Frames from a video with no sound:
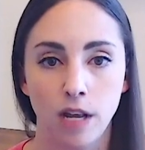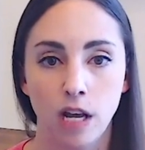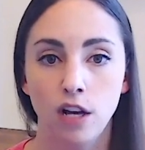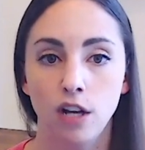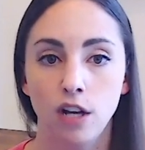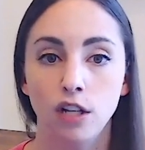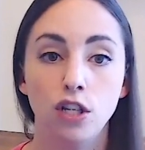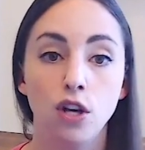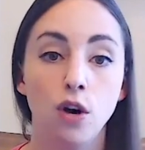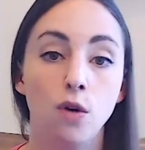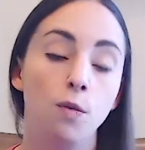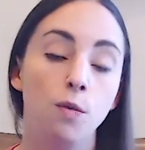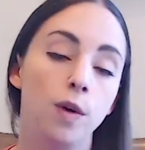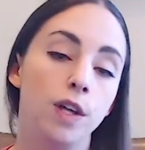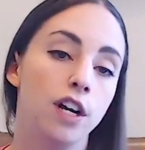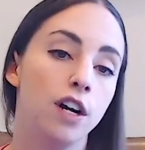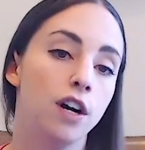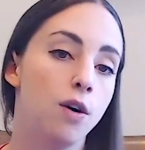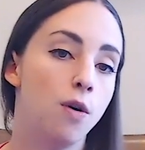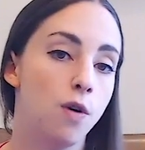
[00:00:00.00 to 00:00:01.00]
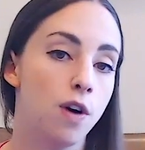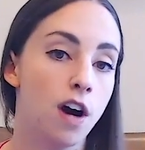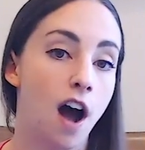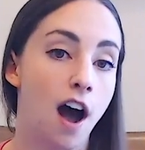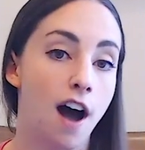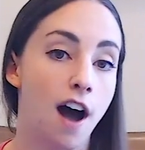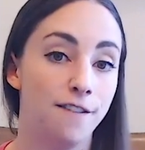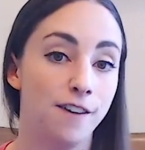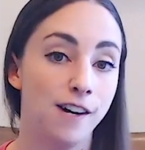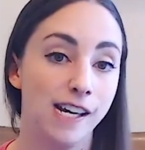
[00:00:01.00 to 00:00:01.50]
So will your core
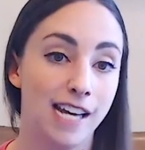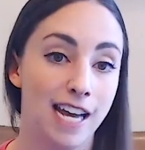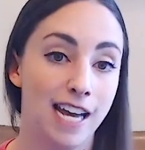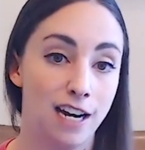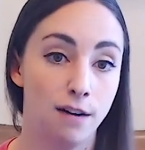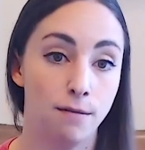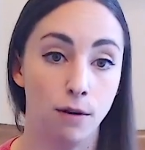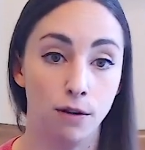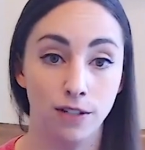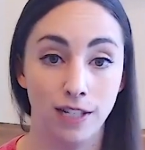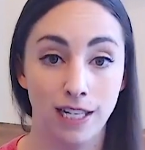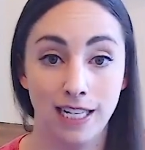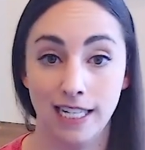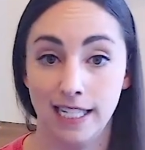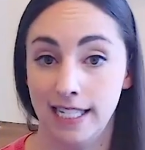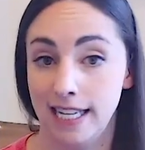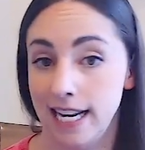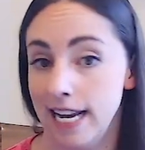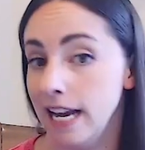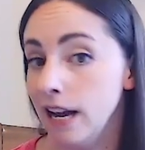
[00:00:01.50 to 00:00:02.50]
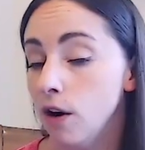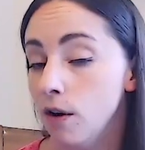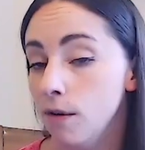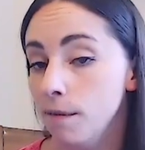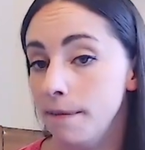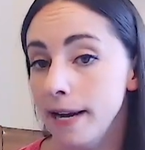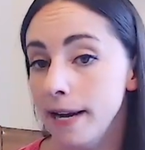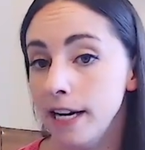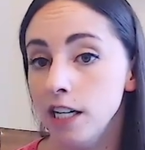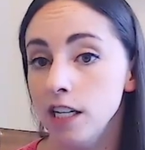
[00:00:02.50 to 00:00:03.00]
offering cater mostly to stay-at-home
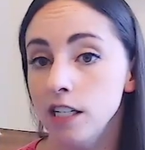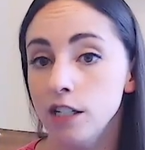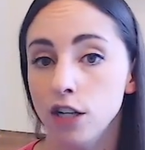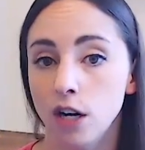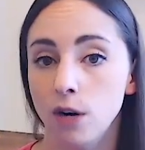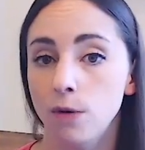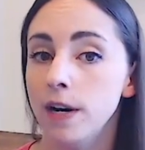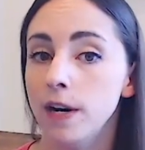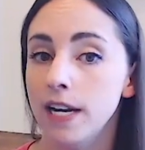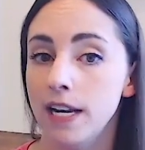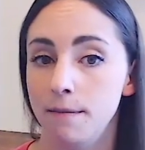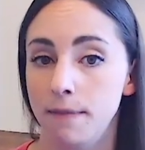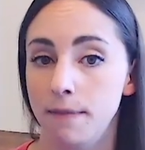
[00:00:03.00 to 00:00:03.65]
parents or working